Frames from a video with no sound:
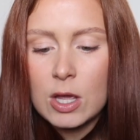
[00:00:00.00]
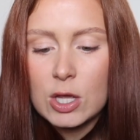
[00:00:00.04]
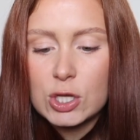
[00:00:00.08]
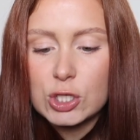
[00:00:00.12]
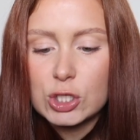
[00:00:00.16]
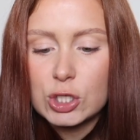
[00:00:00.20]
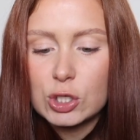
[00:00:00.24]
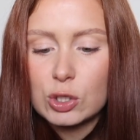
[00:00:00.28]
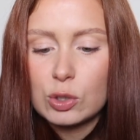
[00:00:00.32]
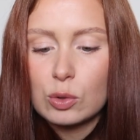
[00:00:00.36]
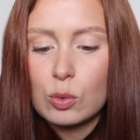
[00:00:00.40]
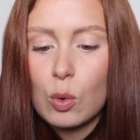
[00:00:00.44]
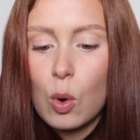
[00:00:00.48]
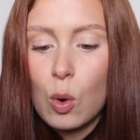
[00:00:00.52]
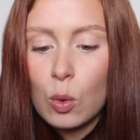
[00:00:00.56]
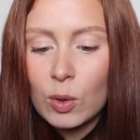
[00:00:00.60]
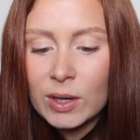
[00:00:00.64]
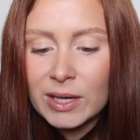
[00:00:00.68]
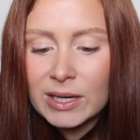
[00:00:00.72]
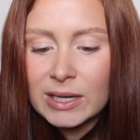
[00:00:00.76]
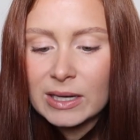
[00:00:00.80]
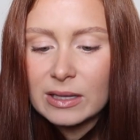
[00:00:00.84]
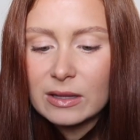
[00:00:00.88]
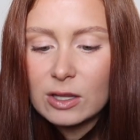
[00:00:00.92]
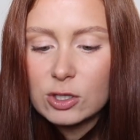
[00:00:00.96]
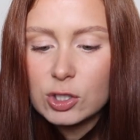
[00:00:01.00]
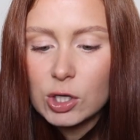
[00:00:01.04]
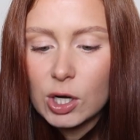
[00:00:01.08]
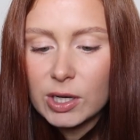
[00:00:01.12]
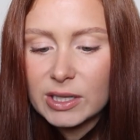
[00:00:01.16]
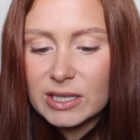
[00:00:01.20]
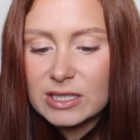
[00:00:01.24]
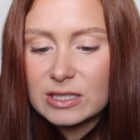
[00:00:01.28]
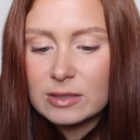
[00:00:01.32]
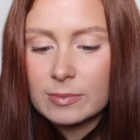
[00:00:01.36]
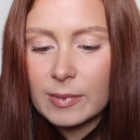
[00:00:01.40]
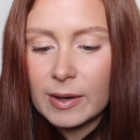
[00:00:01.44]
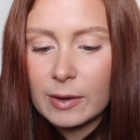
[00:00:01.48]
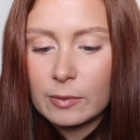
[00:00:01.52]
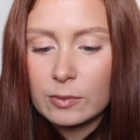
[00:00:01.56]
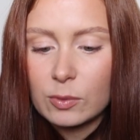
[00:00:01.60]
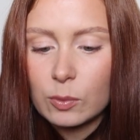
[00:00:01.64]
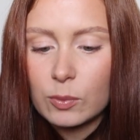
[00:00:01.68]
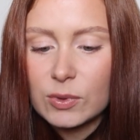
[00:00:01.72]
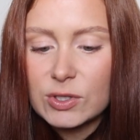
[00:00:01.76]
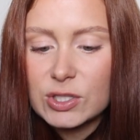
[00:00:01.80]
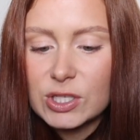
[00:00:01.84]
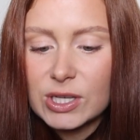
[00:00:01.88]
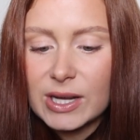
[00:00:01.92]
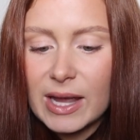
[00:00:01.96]
So you only need the tiniest amount,
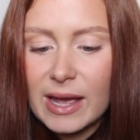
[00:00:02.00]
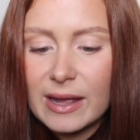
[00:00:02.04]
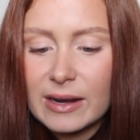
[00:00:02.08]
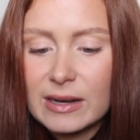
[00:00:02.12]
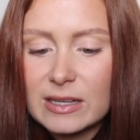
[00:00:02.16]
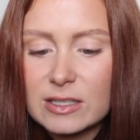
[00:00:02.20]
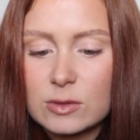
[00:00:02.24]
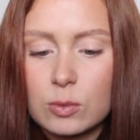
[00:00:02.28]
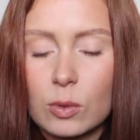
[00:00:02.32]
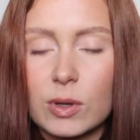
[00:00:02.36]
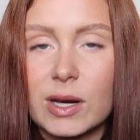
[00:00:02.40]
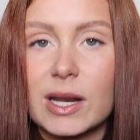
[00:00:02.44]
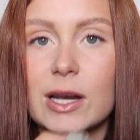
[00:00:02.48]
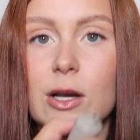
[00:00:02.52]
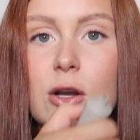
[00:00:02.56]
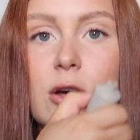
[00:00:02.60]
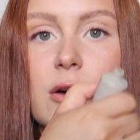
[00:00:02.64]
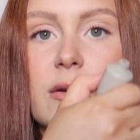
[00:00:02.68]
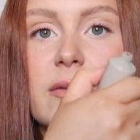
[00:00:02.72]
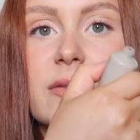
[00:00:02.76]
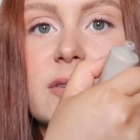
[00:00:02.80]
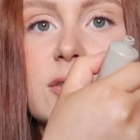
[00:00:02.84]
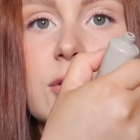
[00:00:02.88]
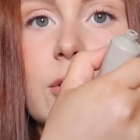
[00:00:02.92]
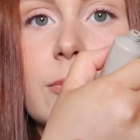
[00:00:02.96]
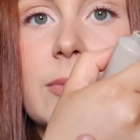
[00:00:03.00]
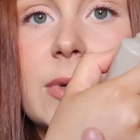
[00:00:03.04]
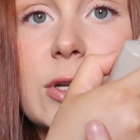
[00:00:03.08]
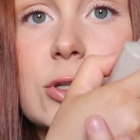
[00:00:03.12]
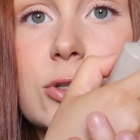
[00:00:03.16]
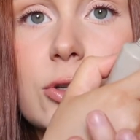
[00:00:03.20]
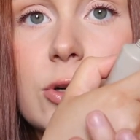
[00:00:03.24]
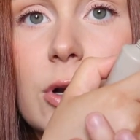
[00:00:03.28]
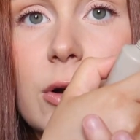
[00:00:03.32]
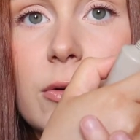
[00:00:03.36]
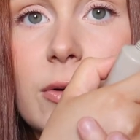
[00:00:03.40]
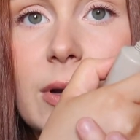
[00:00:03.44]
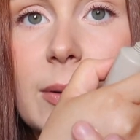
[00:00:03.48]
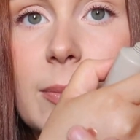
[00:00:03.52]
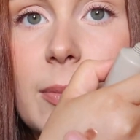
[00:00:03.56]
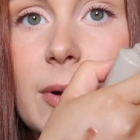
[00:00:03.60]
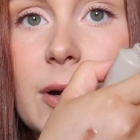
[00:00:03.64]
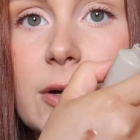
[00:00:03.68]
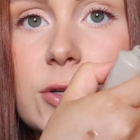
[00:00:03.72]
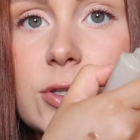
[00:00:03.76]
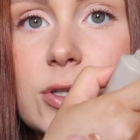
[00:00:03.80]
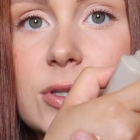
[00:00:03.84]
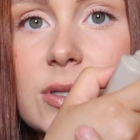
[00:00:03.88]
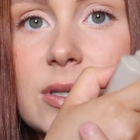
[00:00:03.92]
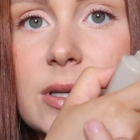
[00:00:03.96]
which again is what I love, so it means you're not
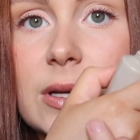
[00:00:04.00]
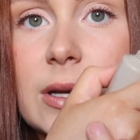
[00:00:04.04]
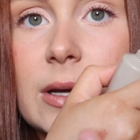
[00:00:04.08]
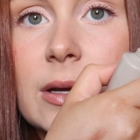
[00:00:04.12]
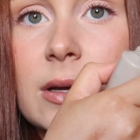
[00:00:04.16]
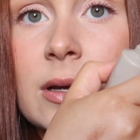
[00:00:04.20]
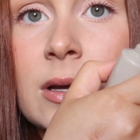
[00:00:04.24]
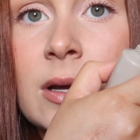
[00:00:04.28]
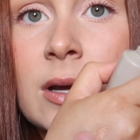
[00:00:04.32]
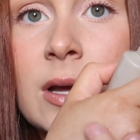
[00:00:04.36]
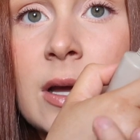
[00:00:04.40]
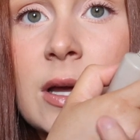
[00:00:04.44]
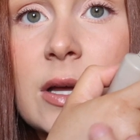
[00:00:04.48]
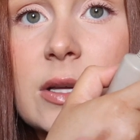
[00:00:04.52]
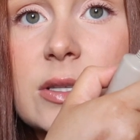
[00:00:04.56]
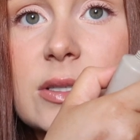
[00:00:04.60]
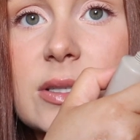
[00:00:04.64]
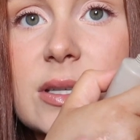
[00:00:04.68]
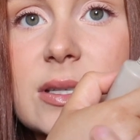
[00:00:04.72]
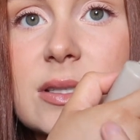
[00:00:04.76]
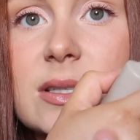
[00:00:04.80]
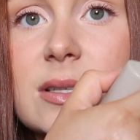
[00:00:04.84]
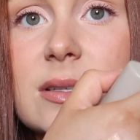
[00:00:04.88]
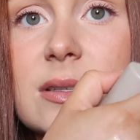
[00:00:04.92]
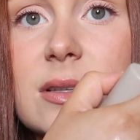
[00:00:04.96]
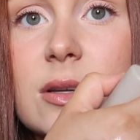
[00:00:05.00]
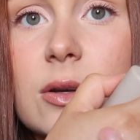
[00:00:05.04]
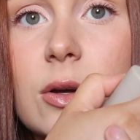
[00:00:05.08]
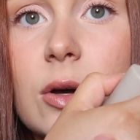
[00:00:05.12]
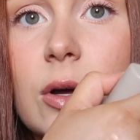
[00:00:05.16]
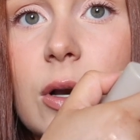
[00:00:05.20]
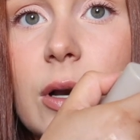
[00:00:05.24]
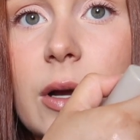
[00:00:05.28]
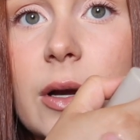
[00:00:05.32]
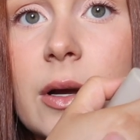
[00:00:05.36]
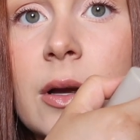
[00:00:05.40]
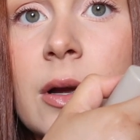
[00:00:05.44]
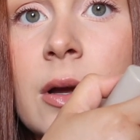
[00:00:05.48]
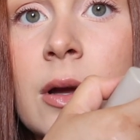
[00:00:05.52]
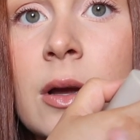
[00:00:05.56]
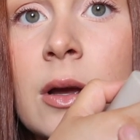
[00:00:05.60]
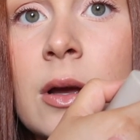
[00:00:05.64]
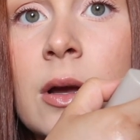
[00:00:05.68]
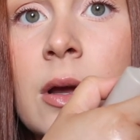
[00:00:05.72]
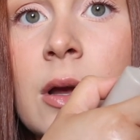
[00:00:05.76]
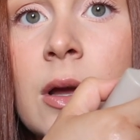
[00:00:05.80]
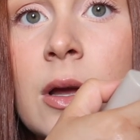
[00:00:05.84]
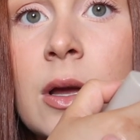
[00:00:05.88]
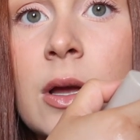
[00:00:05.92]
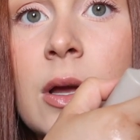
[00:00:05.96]
repurchasing it. So this is the color.
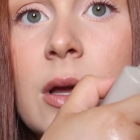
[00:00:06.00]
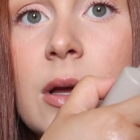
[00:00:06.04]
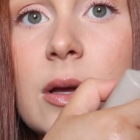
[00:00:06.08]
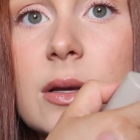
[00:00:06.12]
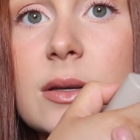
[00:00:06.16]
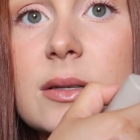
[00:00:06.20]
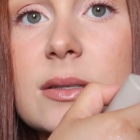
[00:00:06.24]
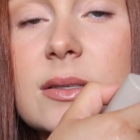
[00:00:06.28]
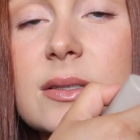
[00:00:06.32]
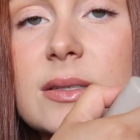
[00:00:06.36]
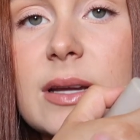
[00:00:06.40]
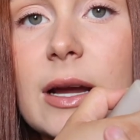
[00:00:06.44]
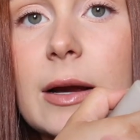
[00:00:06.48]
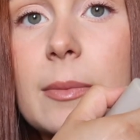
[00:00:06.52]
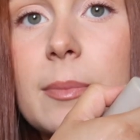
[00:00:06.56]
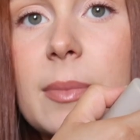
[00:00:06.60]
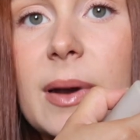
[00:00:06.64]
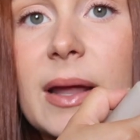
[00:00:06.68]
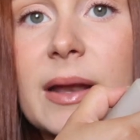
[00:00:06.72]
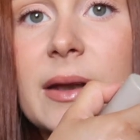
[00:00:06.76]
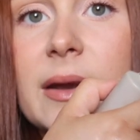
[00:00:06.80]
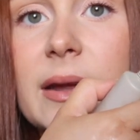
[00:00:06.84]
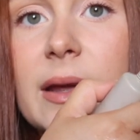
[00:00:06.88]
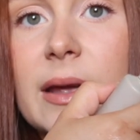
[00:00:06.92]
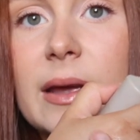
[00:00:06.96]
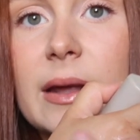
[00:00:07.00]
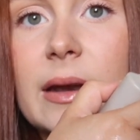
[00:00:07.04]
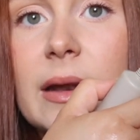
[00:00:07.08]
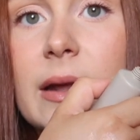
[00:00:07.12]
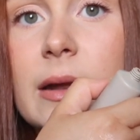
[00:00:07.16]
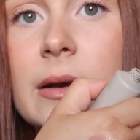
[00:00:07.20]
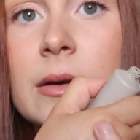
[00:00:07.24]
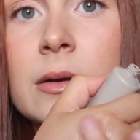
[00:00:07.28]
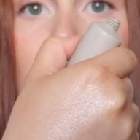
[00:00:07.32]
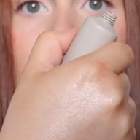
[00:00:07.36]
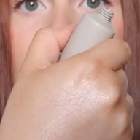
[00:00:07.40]
Start blending it in